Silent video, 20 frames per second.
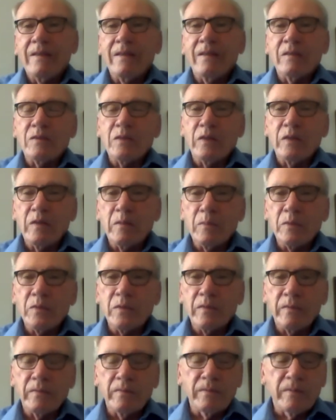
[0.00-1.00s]
in
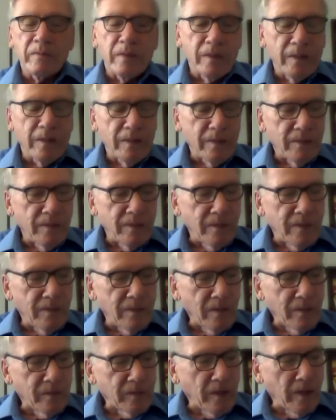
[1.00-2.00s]
terms of uh,
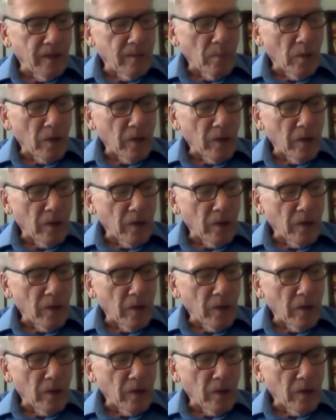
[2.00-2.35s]
healthcare